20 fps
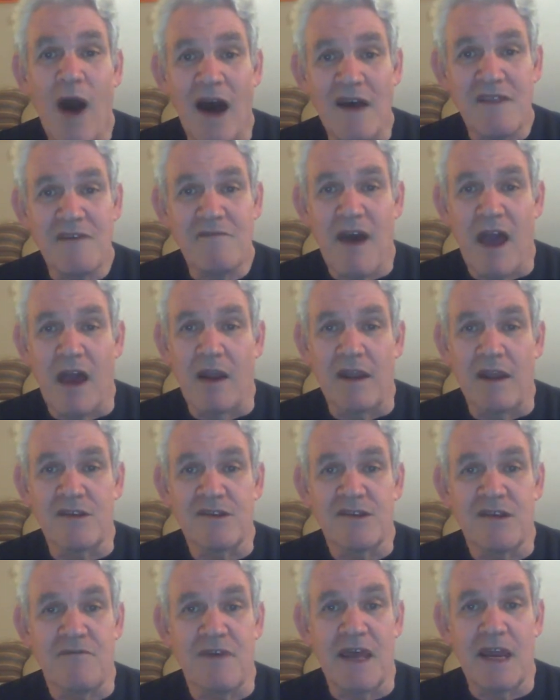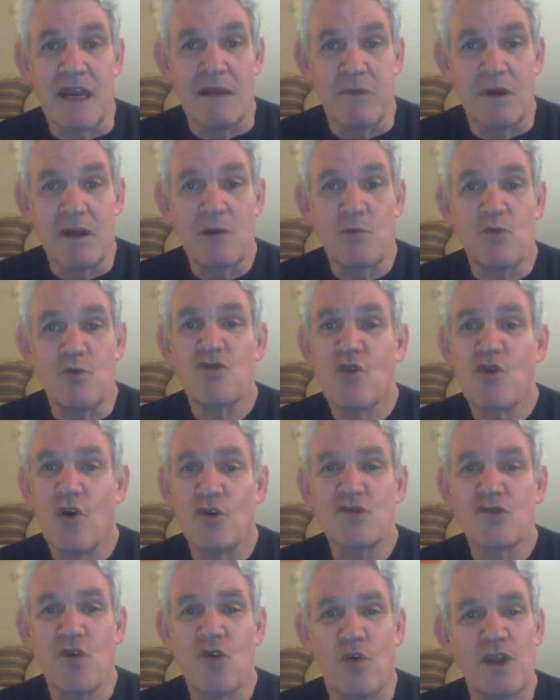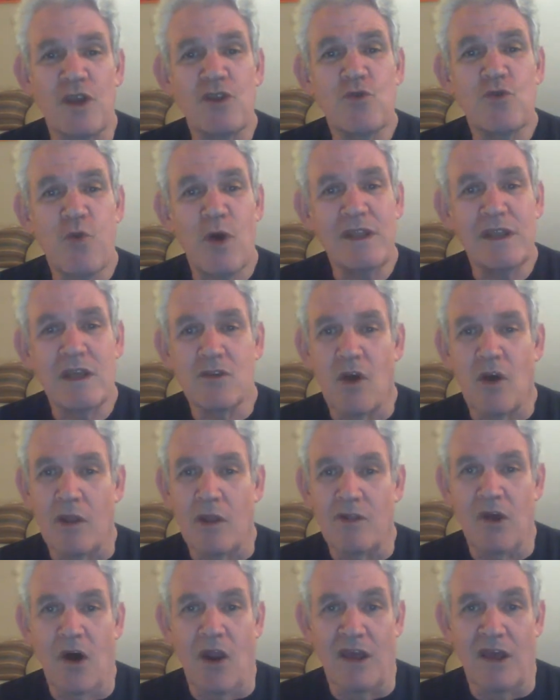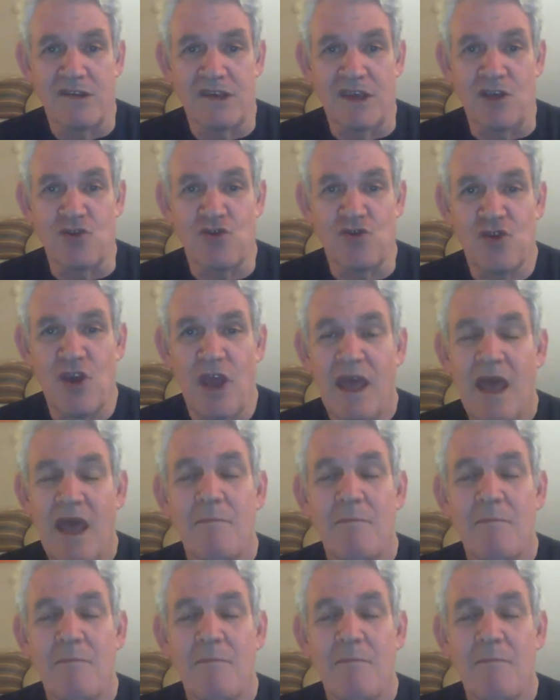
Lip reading: other violins available which cost only $20 each,